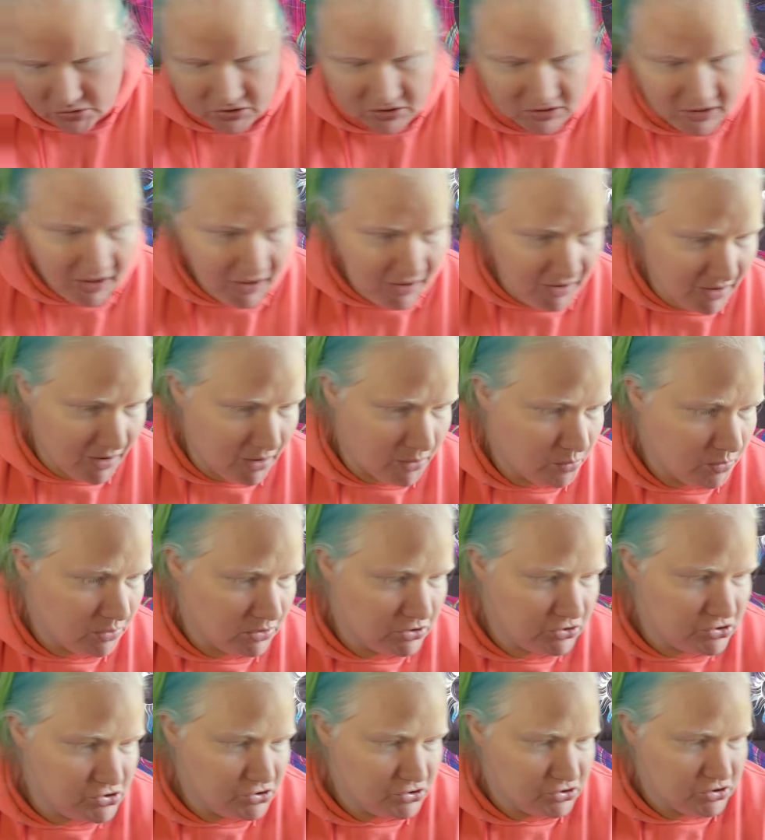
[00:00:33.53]
today I
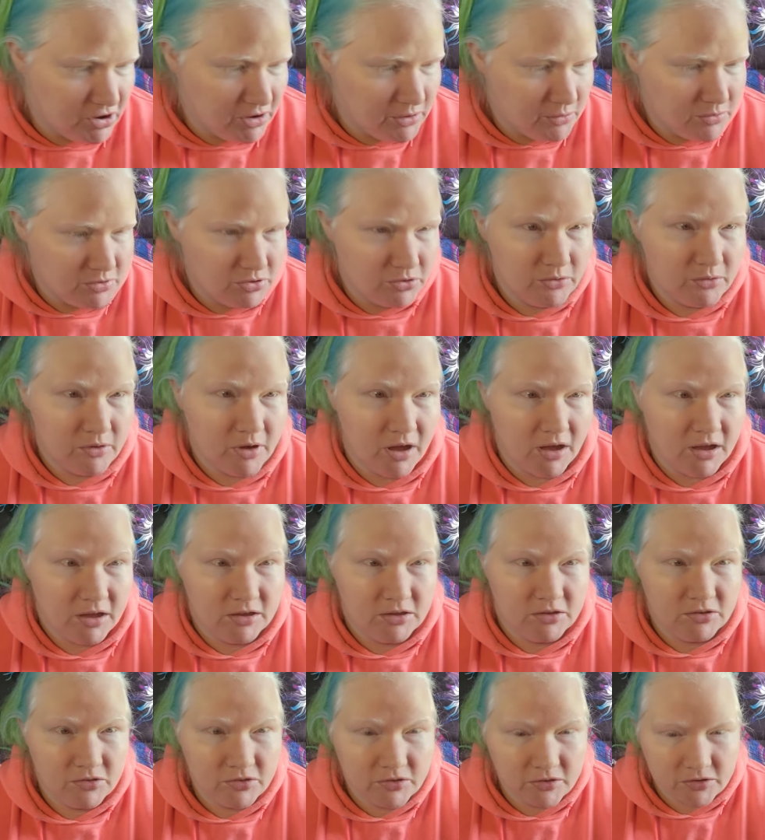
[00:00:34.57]
wanted to share with you
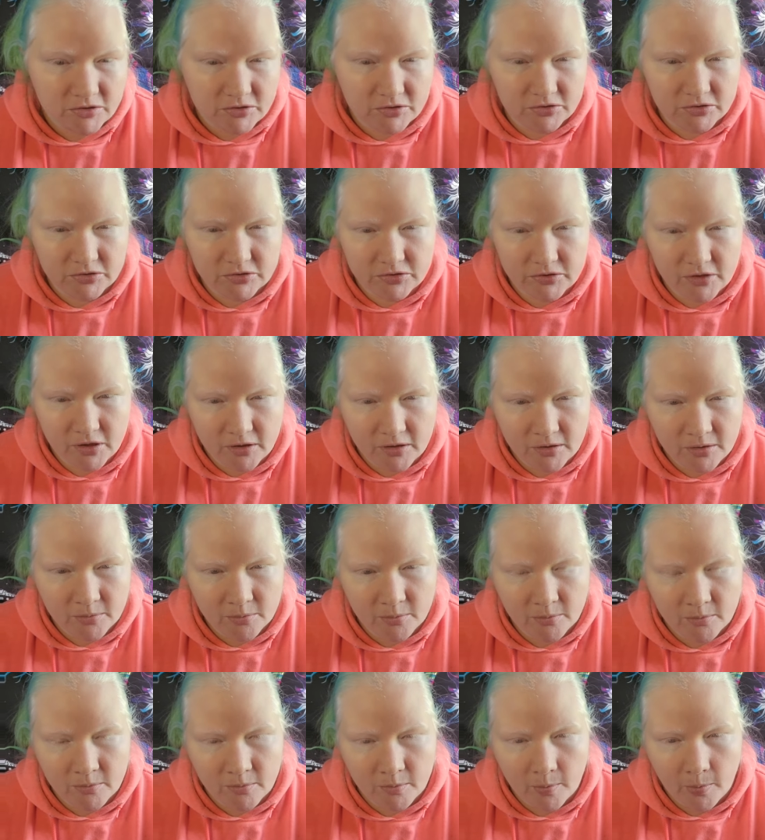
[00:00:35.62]
guys
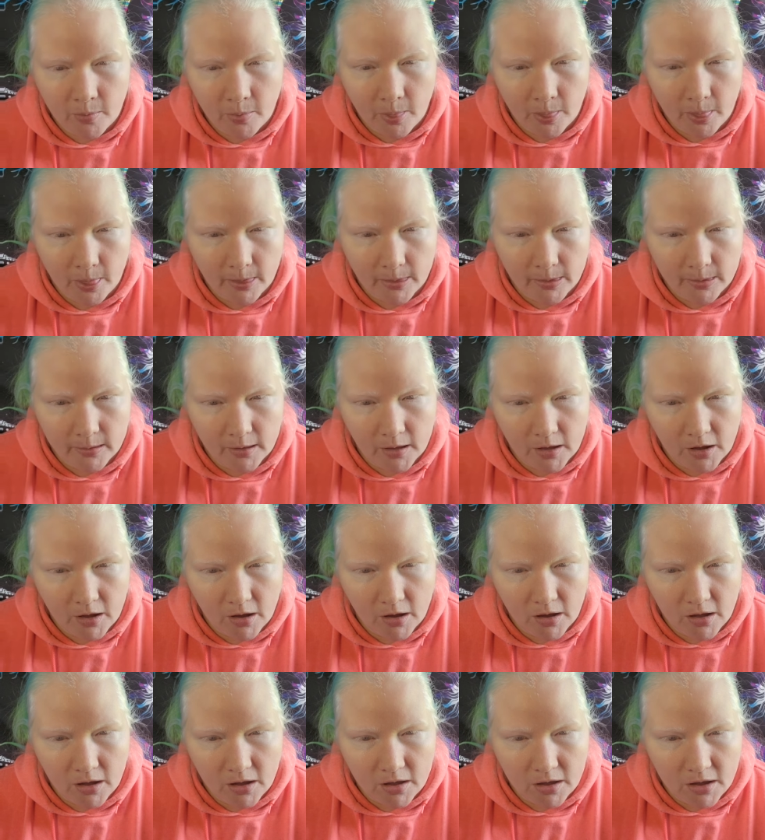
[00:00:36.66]
some
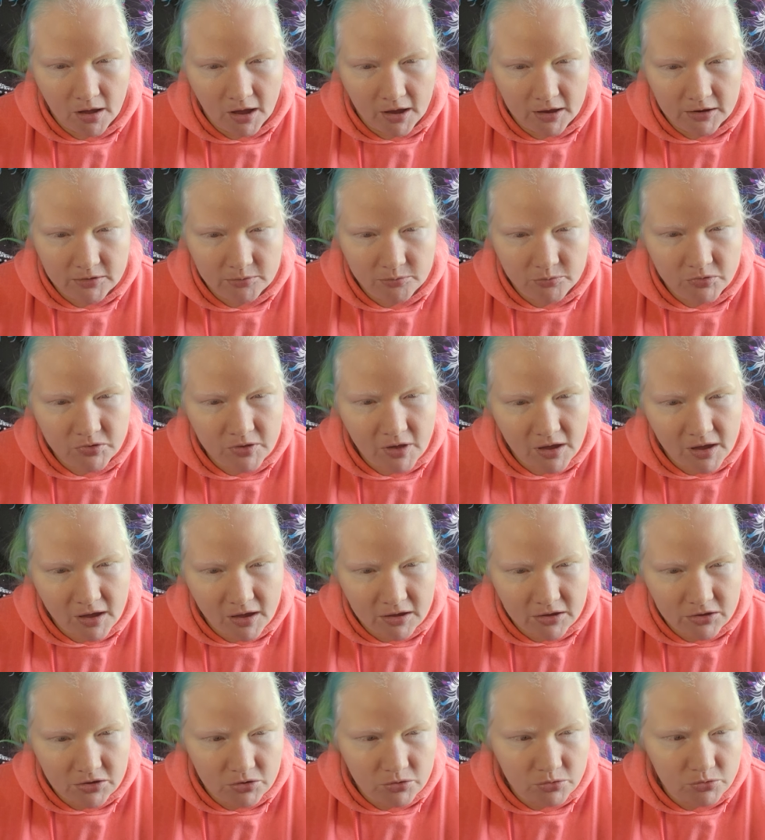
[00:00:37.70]
uh, items that I
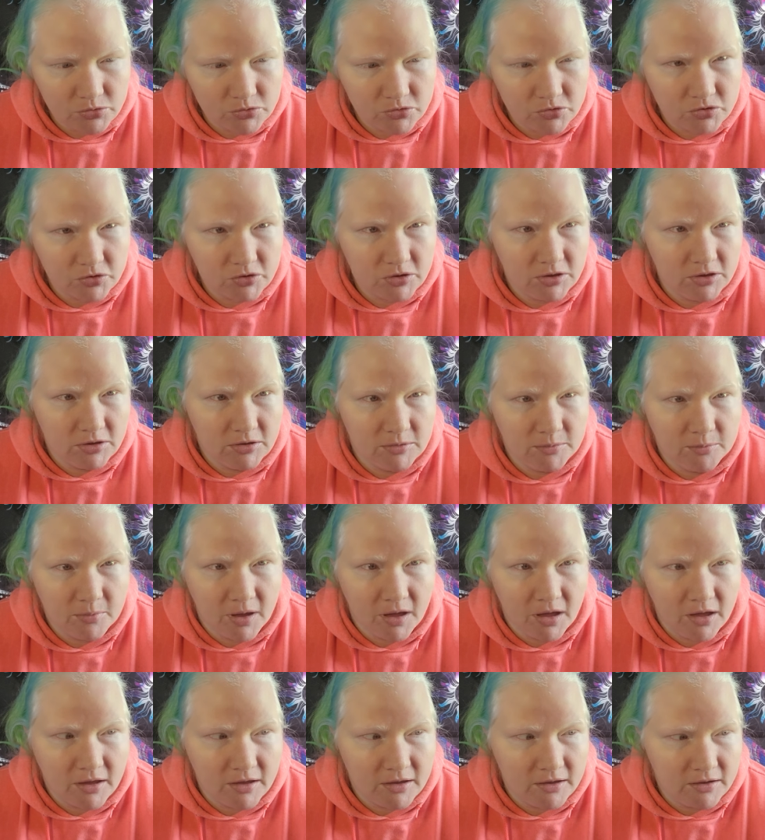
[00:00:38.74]
use in
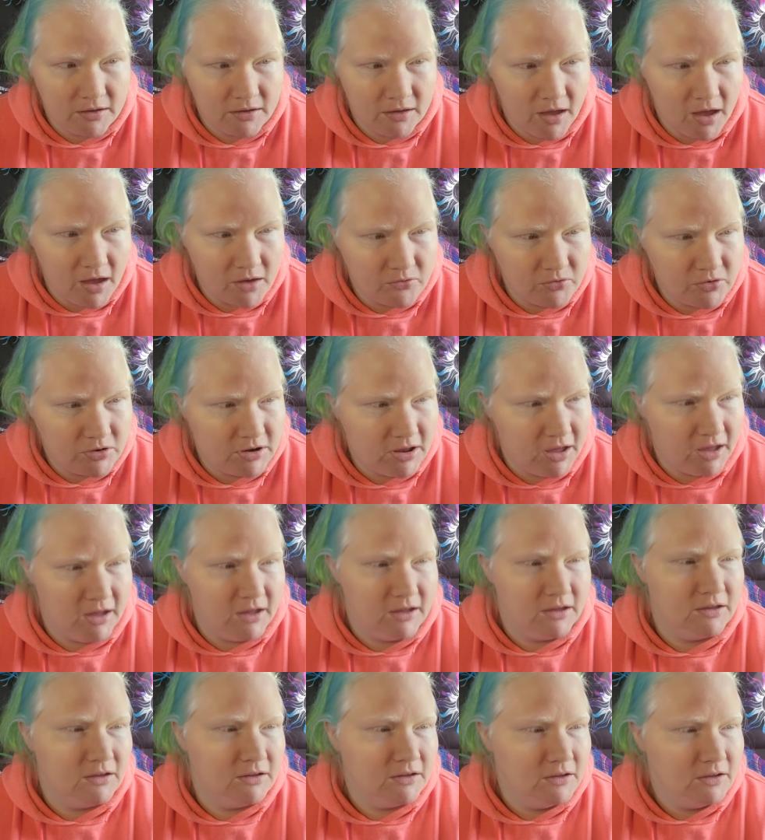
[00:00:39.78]
my
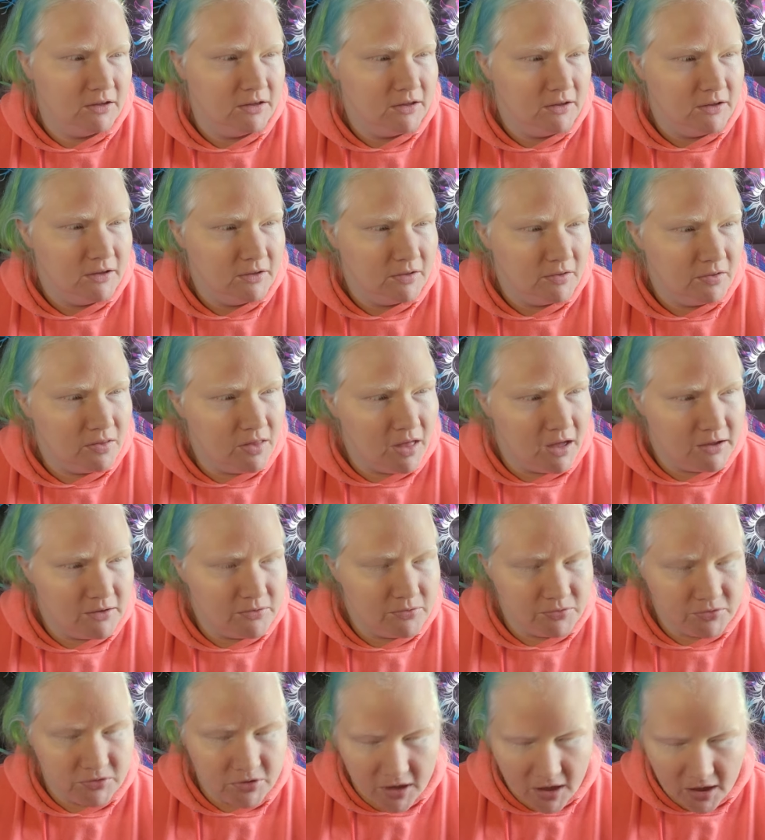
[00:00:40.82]
everyday
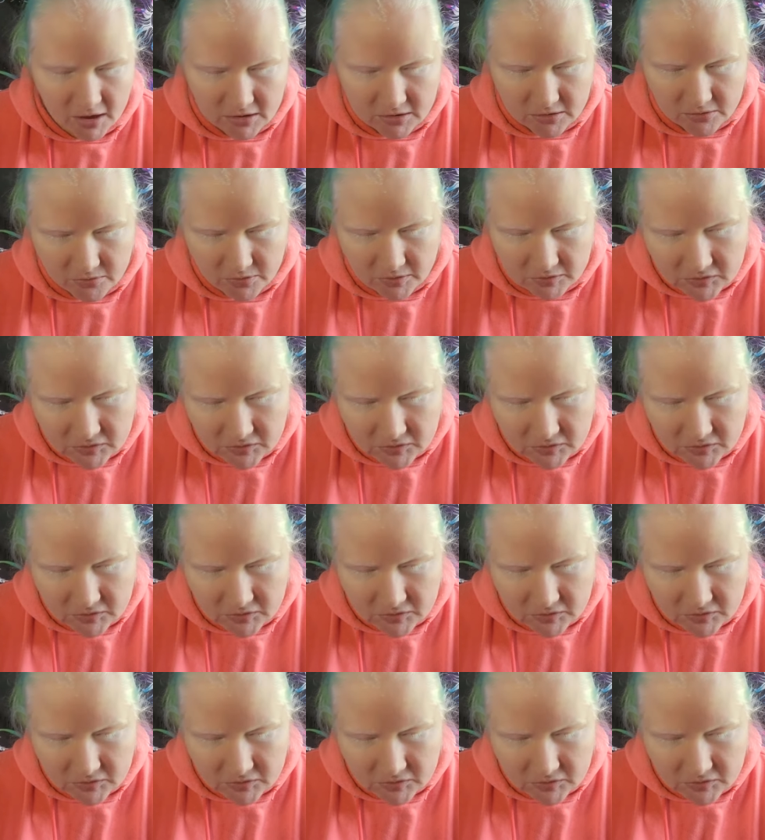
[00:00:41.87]
life to kind of